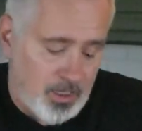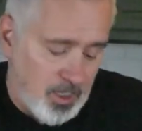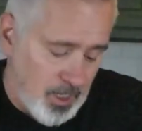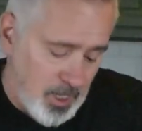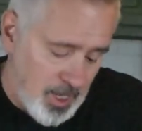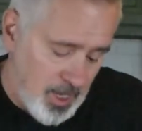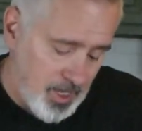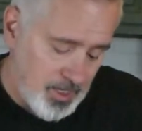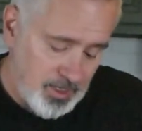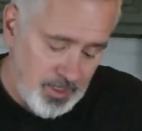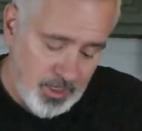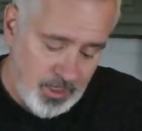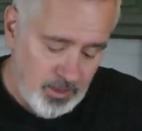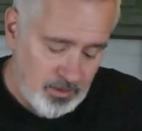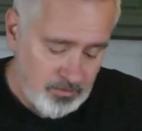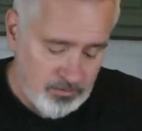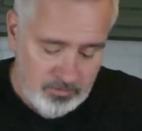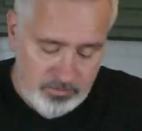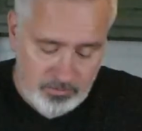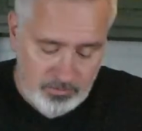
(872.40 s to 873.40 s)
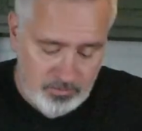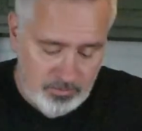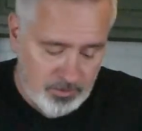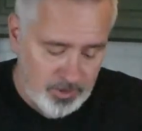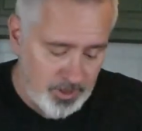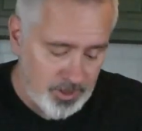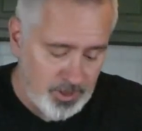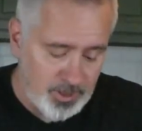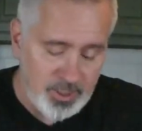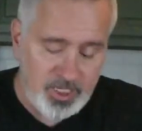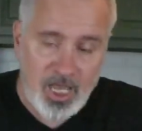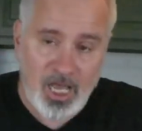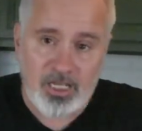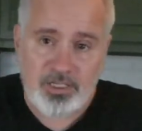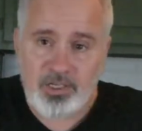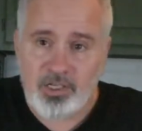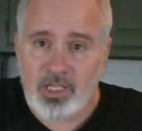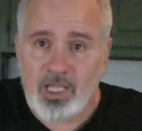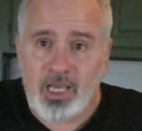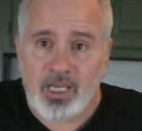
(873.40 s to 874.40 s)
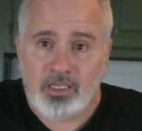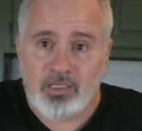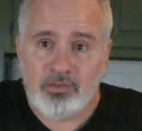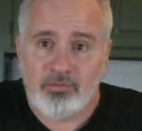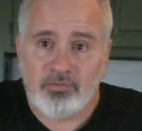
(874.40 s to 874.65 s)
And this is Cassoulet.